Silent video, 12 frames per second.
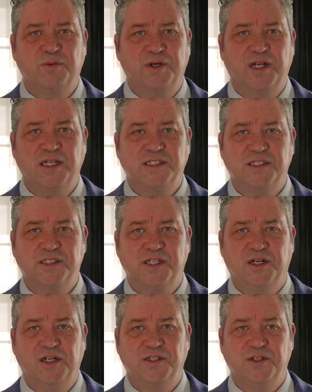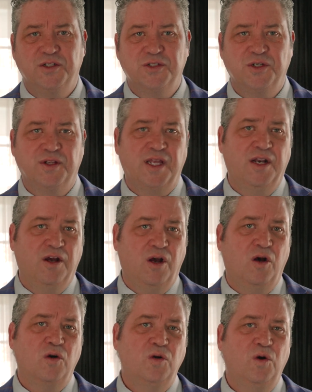were necessary to ensure that all